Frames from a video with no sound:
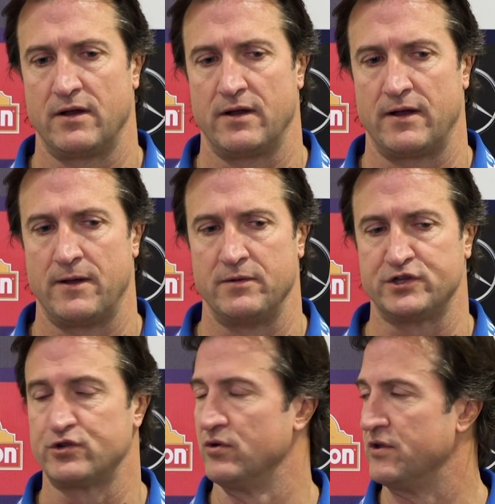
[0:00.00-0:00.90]
uh,
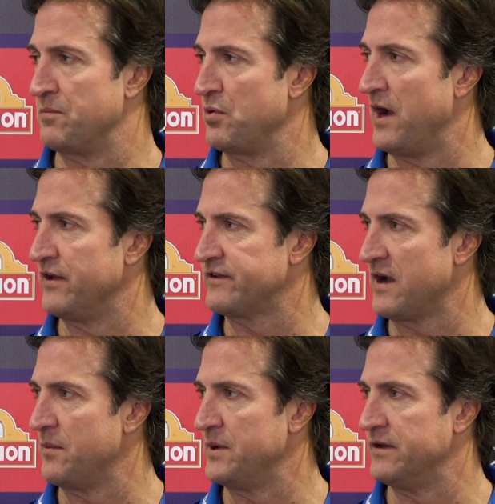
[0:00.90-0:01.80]
ensure that the players
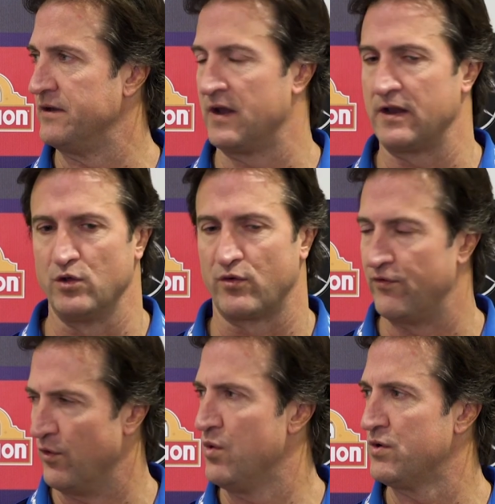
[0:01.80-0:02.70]
come in and, and look
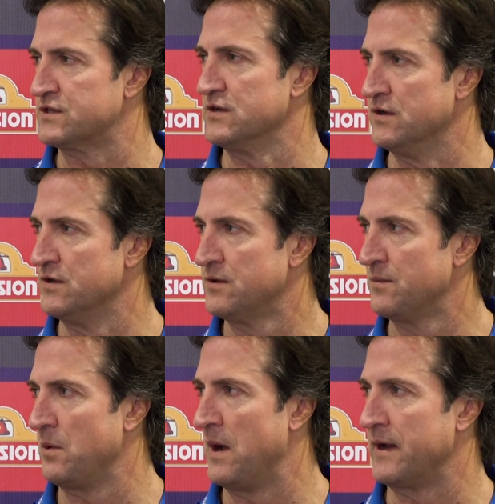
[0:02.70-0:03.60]
forward to
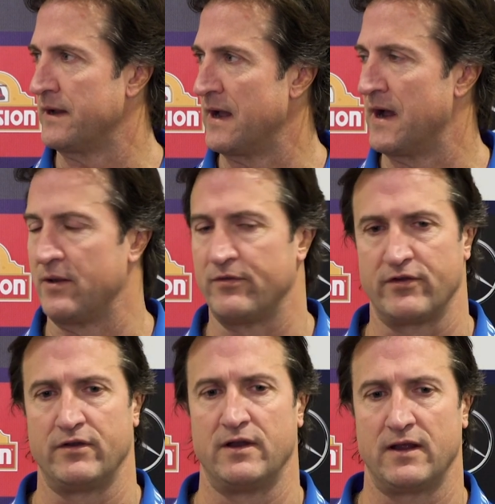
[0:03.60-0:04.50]
playing games,
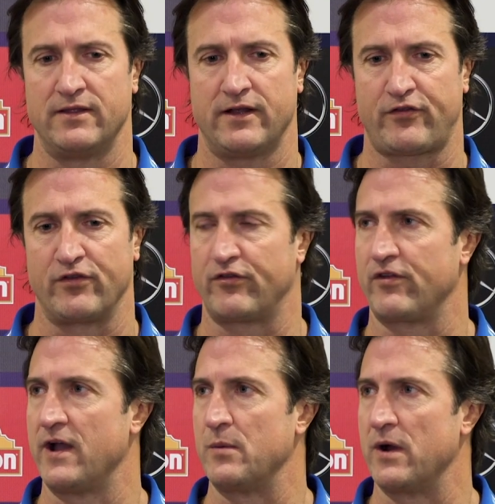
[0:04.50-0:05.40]
and, and that's the
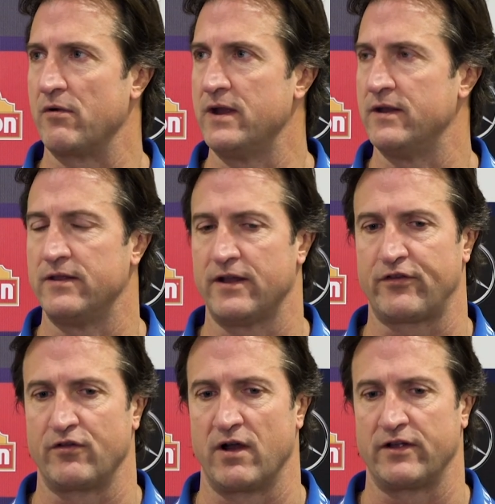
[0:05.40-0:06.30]
state we're in, and
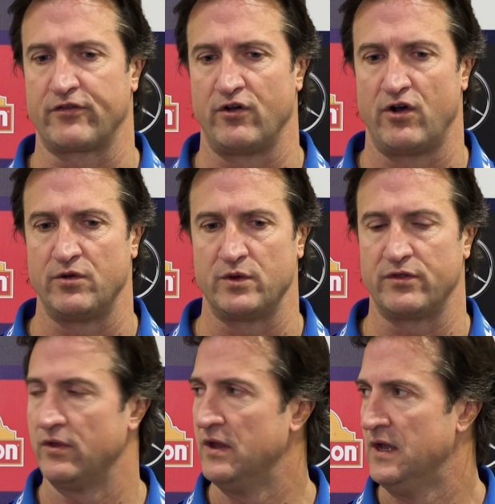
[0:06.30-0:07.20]
that's a great sign
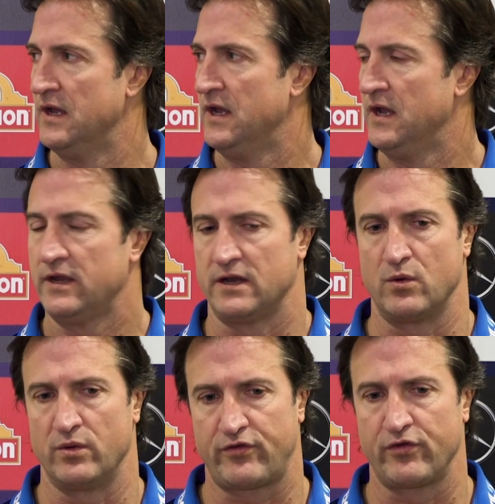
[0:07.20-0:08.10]
with you
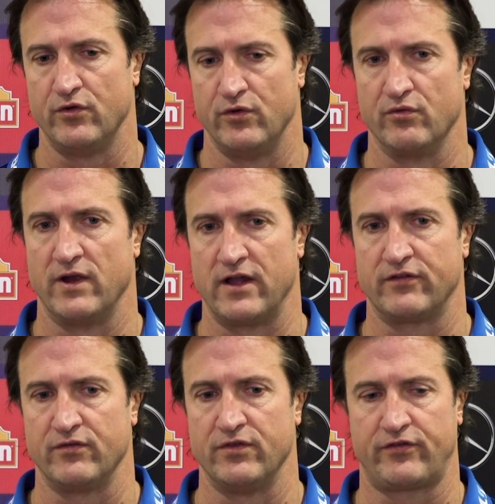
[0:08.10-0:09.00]
know, with two
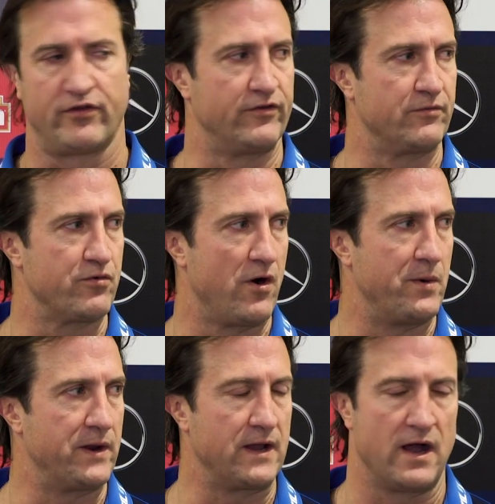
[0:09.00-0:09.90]
rounds of the season
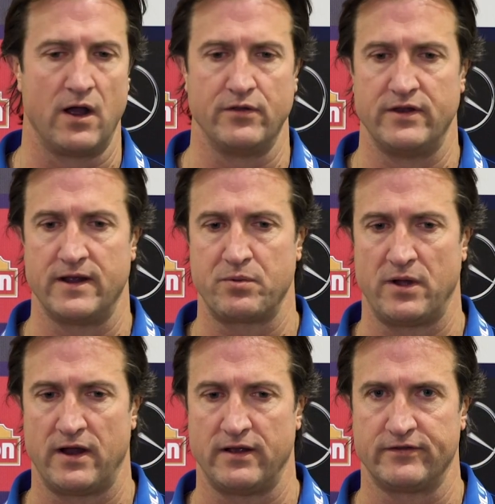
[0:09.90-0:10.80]
proper to go, that our
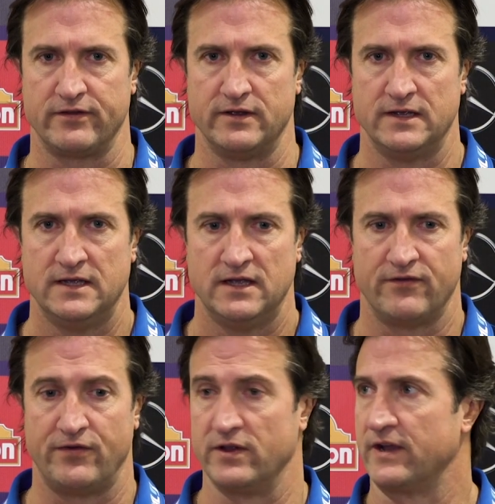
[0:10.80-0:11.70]
players are, are
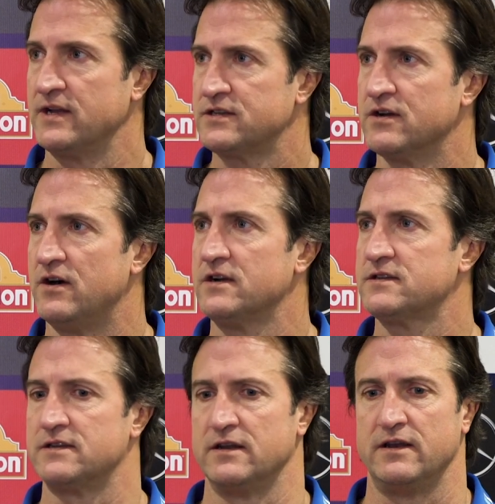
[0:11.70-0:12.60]
feeling
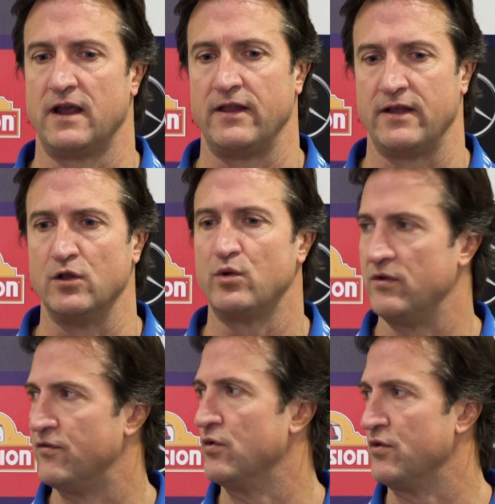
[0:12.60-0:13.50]
energised and, and they're
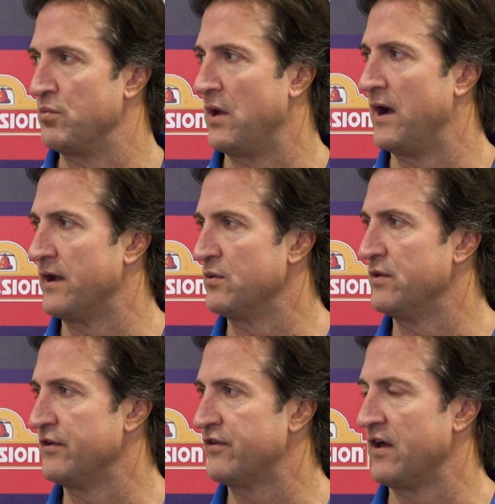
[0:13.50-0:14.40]
looking forward to playing
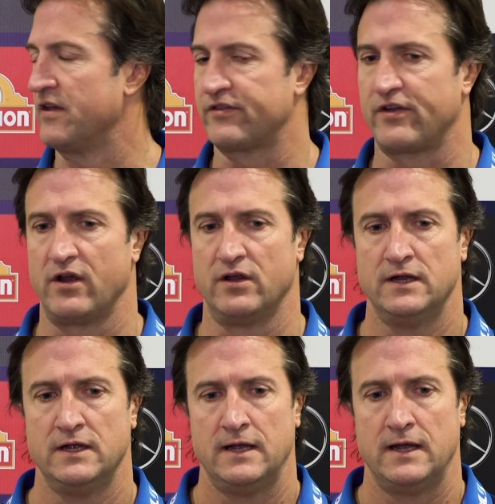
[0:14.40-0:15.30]
with each other. So
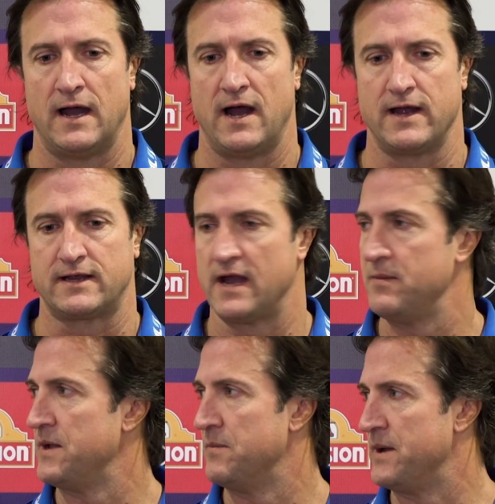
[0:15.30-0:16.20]
uh, it
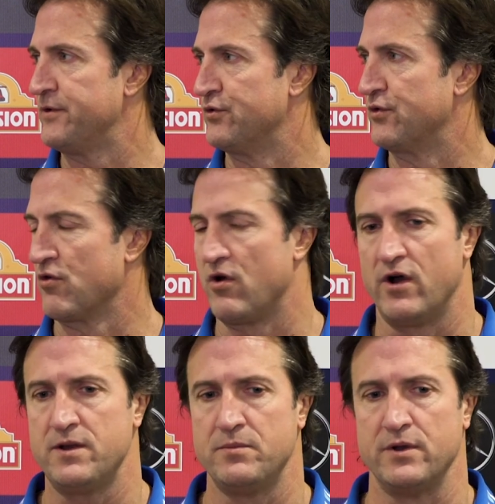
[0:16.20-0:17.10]
can be a mental
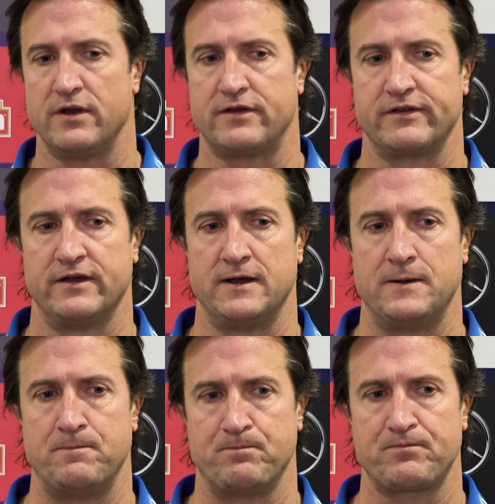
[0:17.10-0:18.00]
grind, but
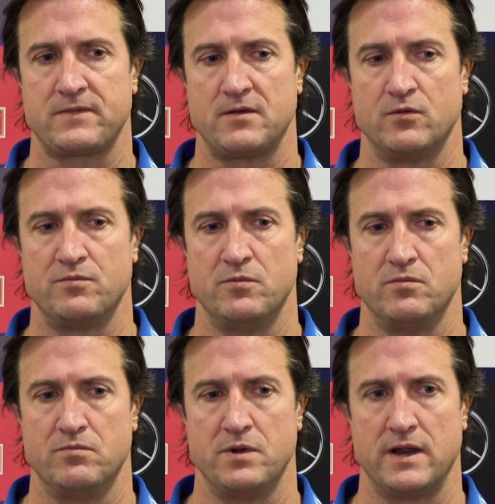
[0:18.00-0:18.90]
um, we've
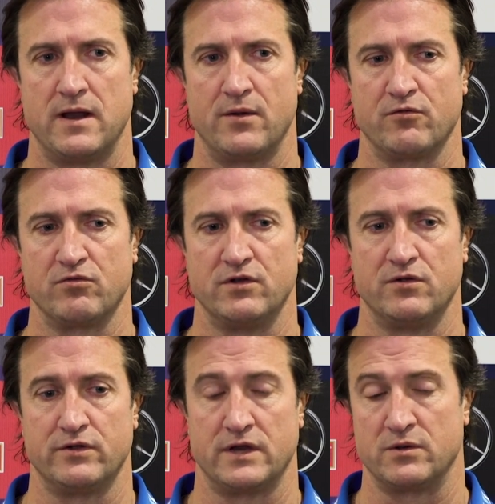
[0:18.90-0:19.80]
been able to,
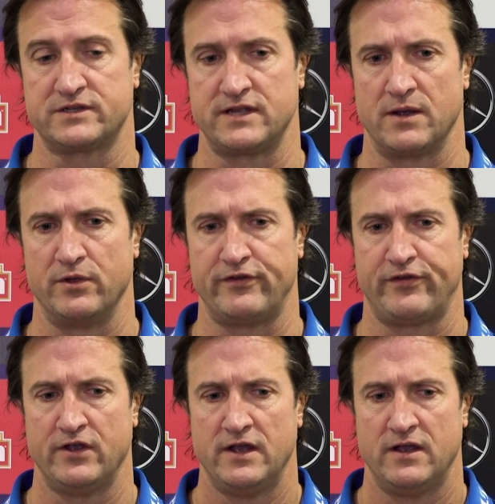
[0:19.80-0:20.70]
re- you know,
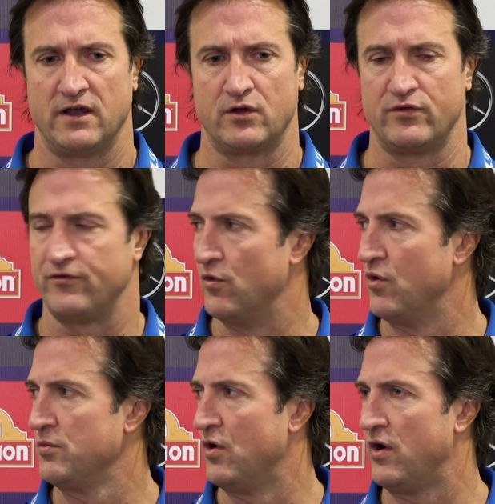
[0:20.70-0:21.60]
establish a good
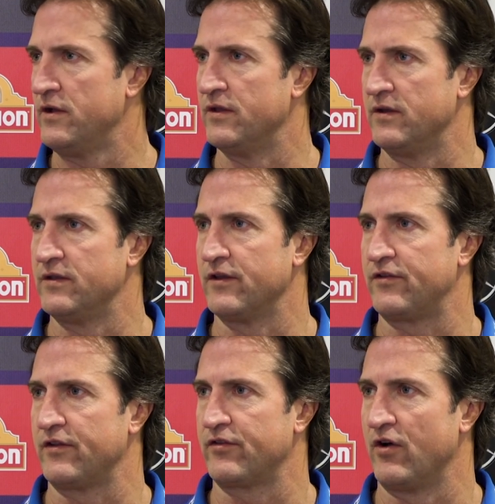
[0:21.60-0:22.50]
form line that,
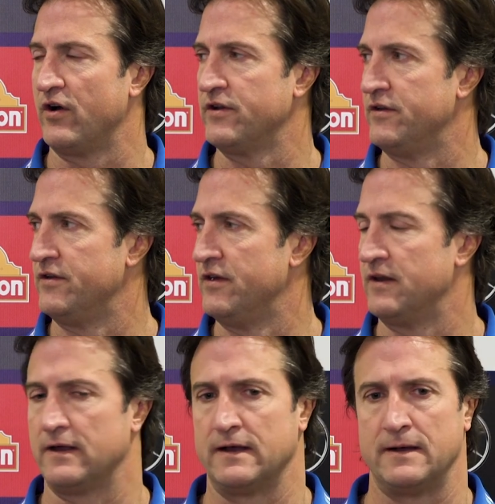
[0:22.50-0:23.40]
that's excited
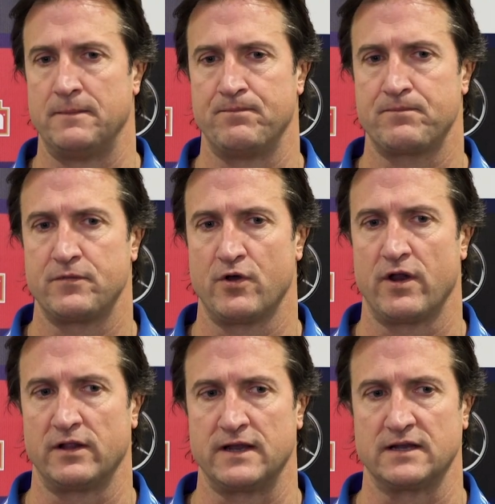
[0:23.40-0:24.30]
um, not
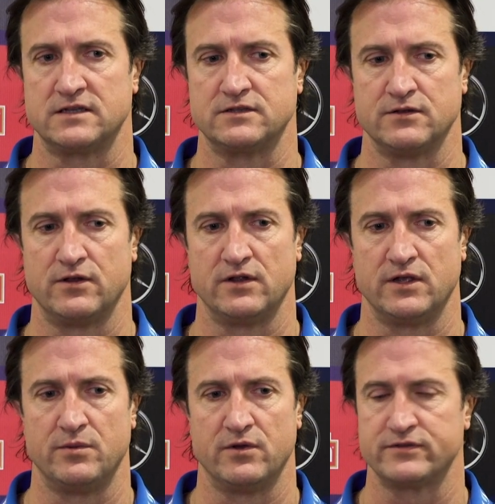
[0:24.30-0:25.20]
only us
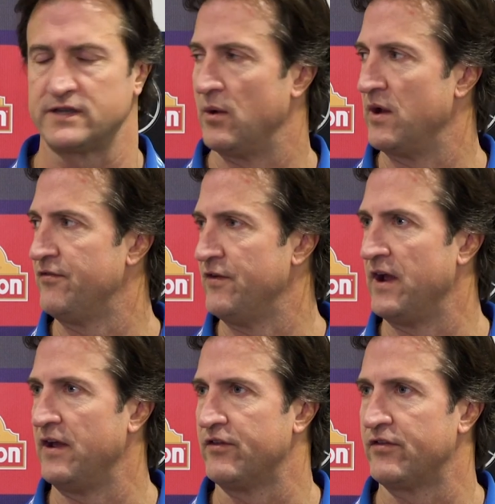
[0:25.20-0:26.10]
internally, but also our
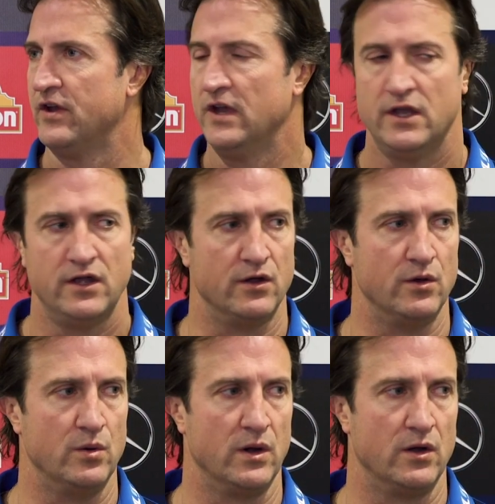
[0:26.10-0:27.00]
fans
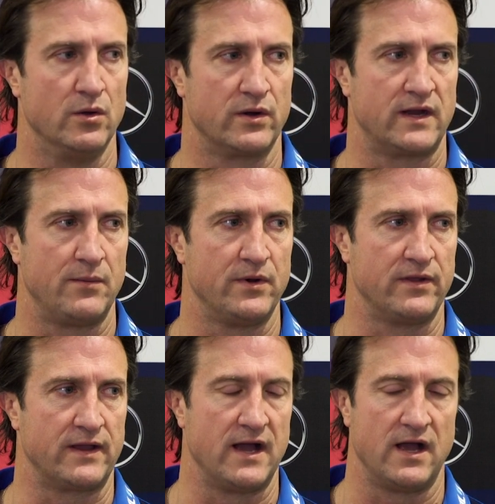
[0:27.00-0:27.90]
who, uh, who are coming to
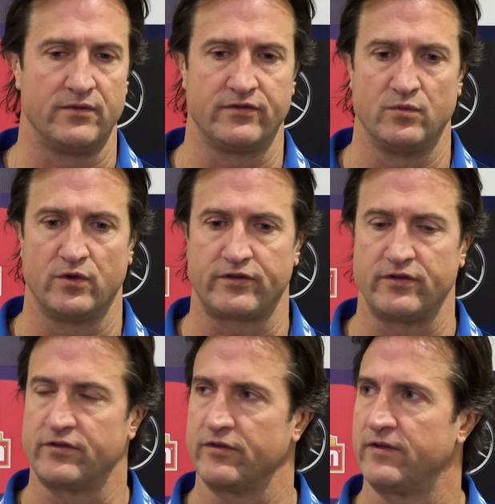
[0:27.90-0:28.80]
the games and watching
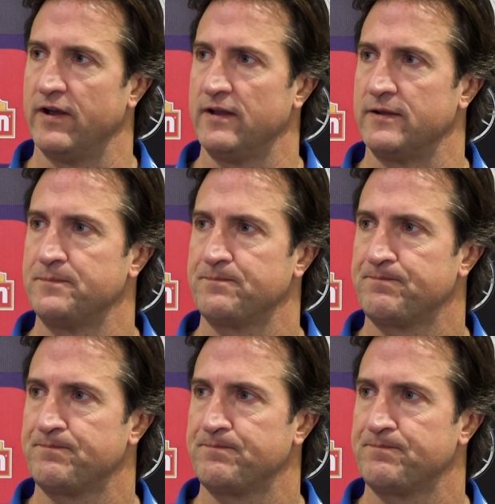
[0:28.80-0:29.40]
us on telly.